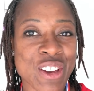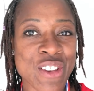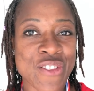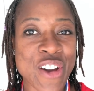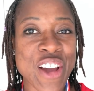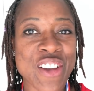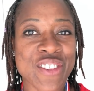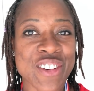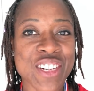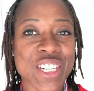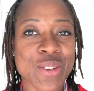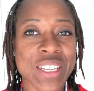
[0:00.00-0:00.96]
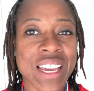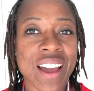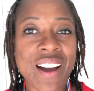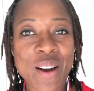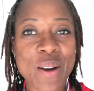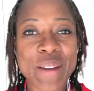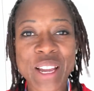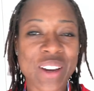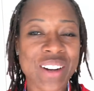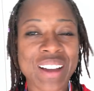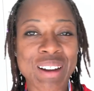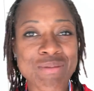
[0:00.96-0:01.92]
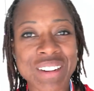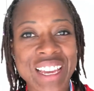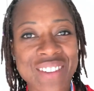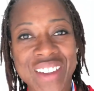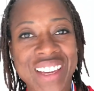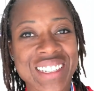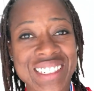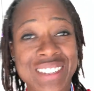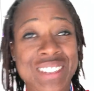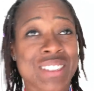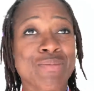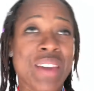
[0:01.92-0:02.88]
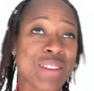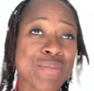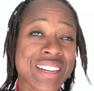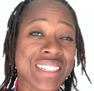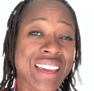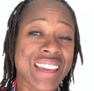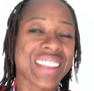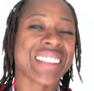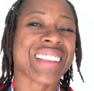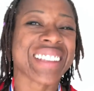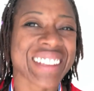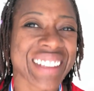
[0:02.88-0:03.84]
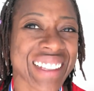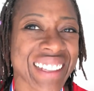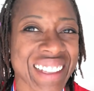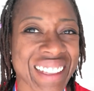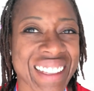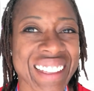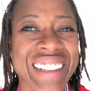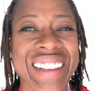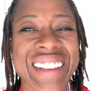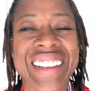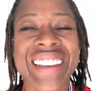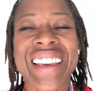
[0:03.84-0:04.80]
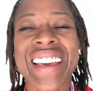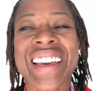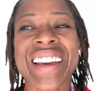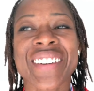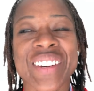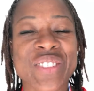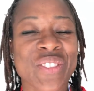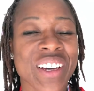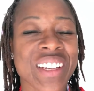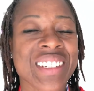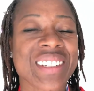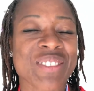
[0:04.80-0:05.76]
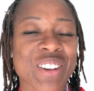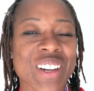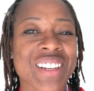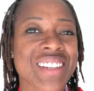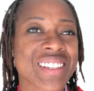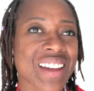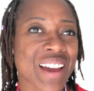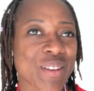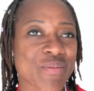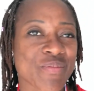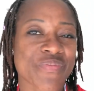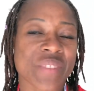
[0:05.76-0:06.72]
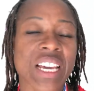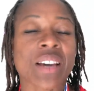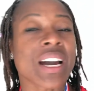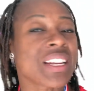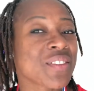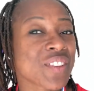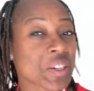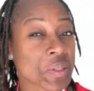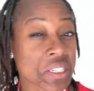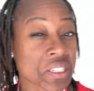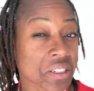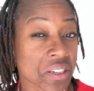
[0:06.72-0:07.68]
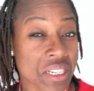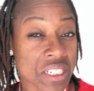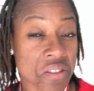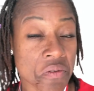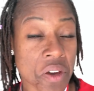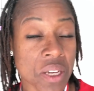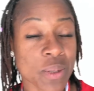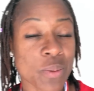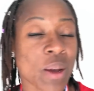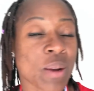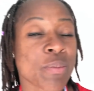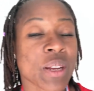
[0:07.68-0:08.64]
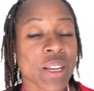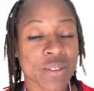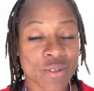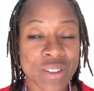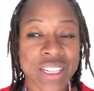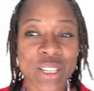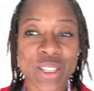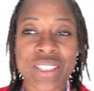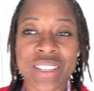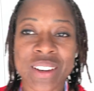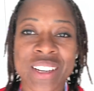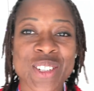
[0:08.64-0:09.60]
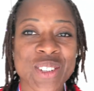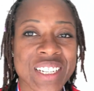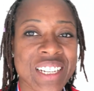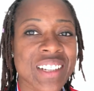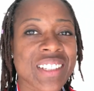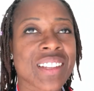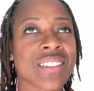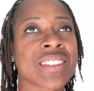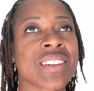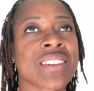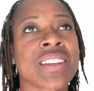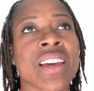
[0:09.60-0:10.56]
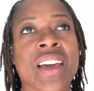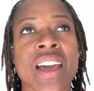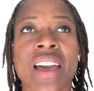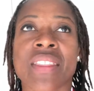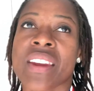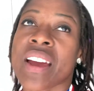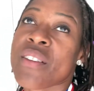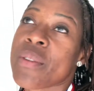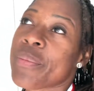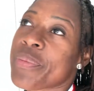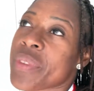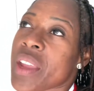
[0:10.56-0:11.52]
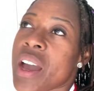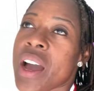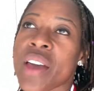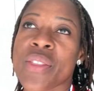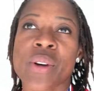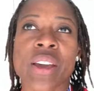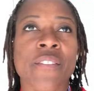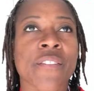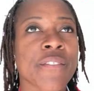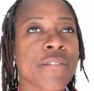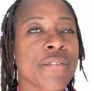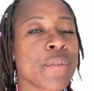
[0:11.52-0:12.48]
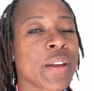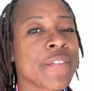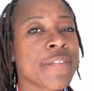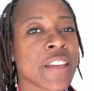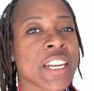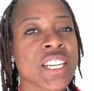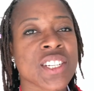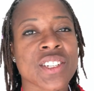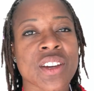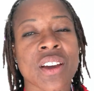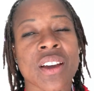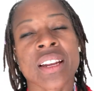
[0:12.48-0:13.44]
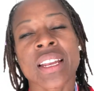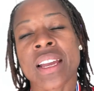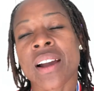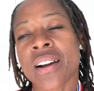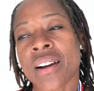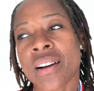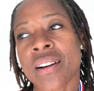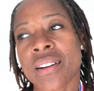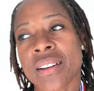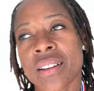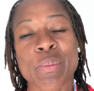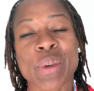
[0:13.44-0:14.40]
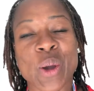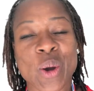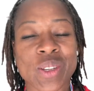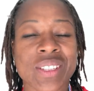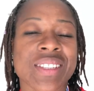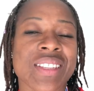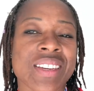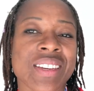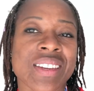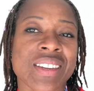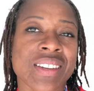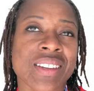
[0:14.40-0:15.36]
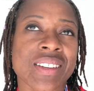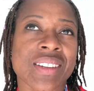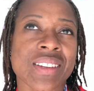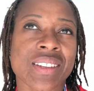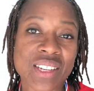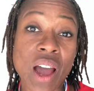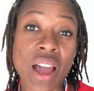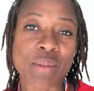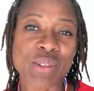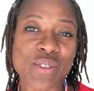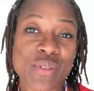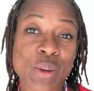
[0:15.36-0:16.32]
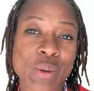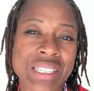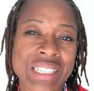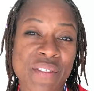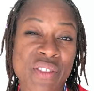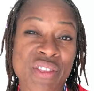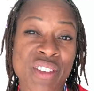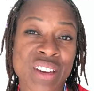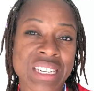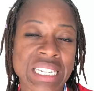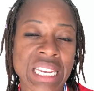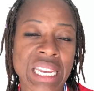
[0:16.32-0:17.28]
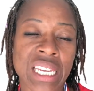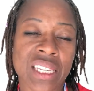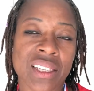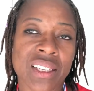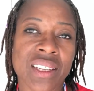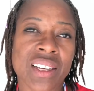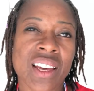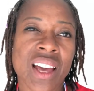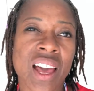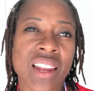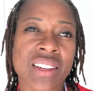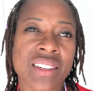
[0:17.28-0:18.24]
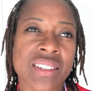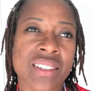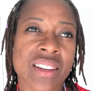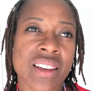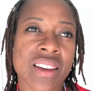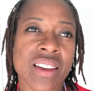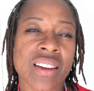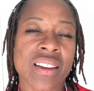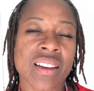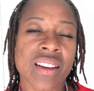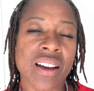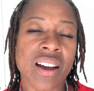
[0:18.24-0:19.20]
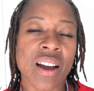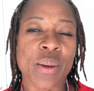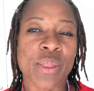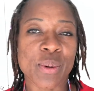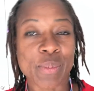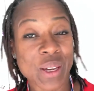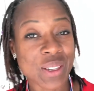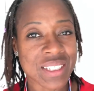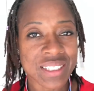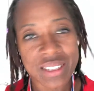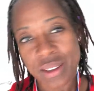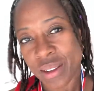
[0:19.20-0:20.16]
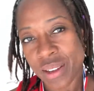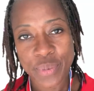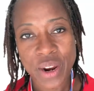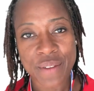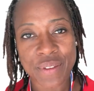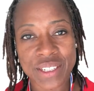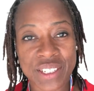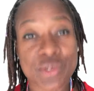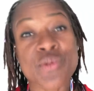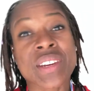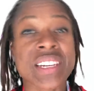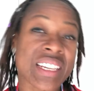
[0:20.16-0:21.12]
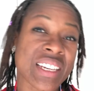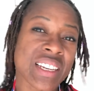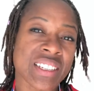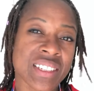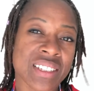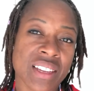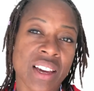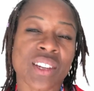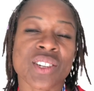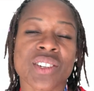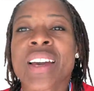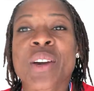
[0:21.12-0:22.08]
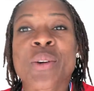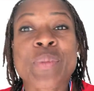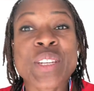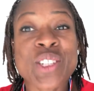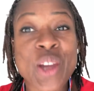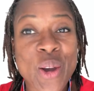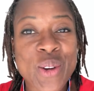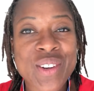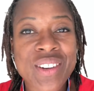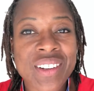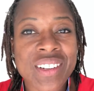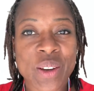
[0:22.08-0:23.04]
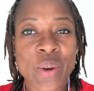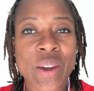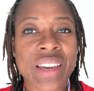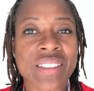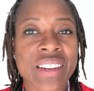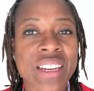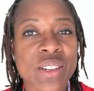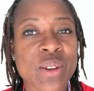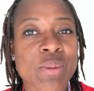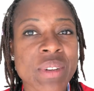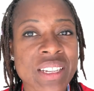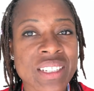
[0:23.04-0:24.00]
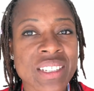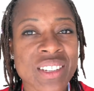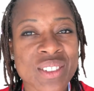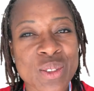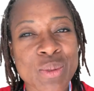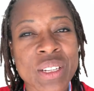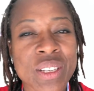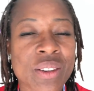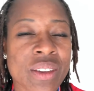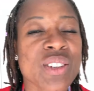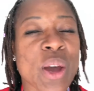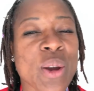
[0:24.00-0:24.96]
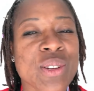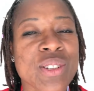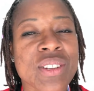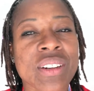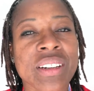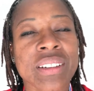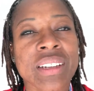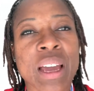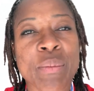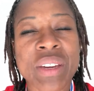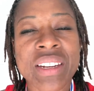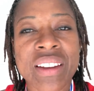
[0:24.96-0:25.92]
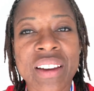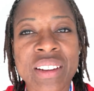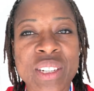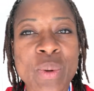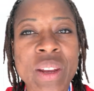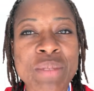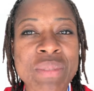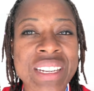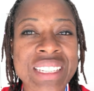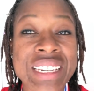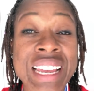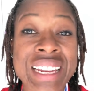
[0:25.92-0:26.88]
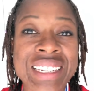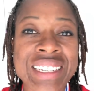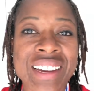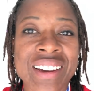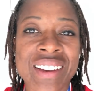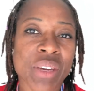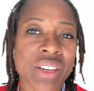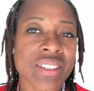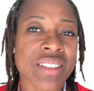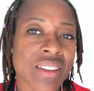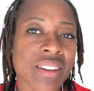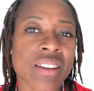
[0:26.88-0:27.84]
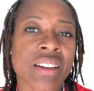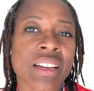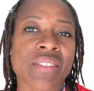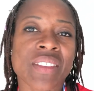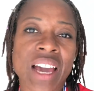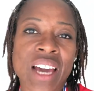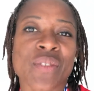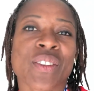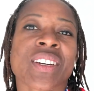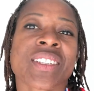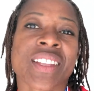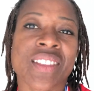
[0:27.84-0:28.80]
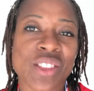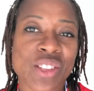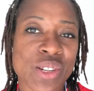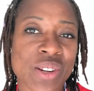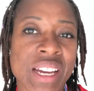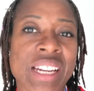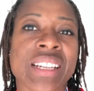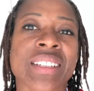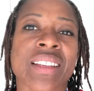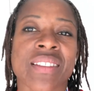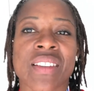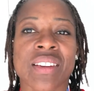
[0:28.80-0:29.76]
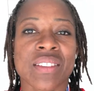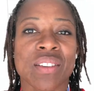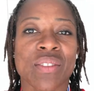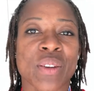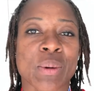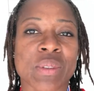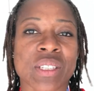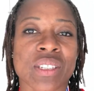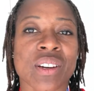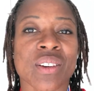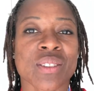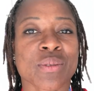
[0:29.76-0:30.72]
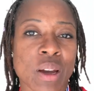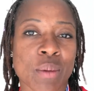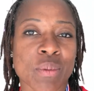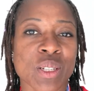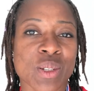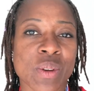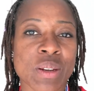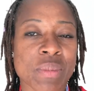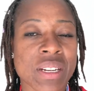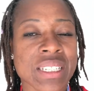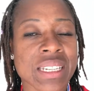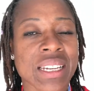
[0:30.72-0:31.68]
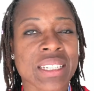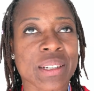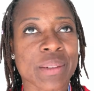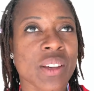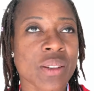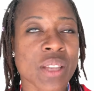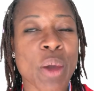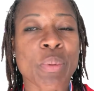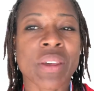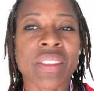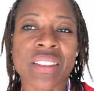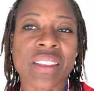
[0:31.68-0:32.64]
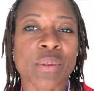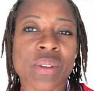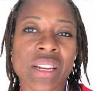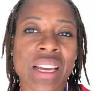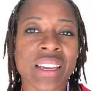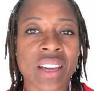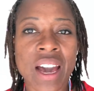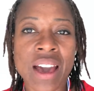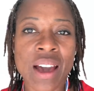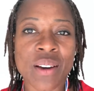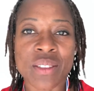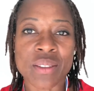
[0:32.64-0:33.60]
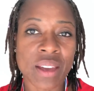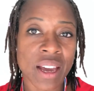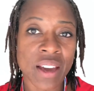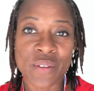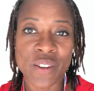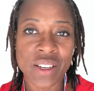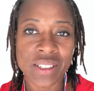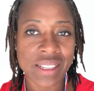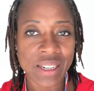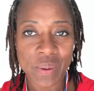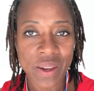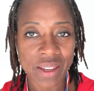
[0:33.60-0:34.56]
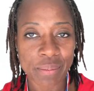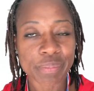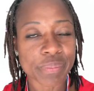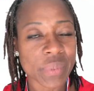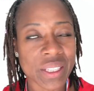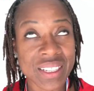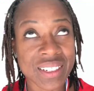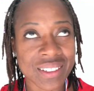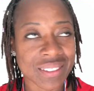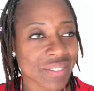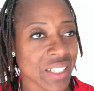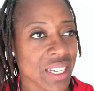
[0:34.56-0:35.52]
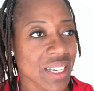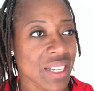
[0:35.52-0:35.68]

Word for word: 35, and she was like, "Oh my god, I can't believe it! This made my day." It was fun to watch. I don't think it was as good as the first one, but it was really good, so I enjoyed it. So it was good. And then I thought if we finished earlier, because the time to view is 7:30, and I thought because it's a private screening as such, it will be shown quicker than it normally is, because normally you know to come in at 20 minutes later, because then they'll have the adverts and then the trailers, and then the film starts up to 20 minutes later. I was hoping that they would like cut out the adverts anyway, but they didn't.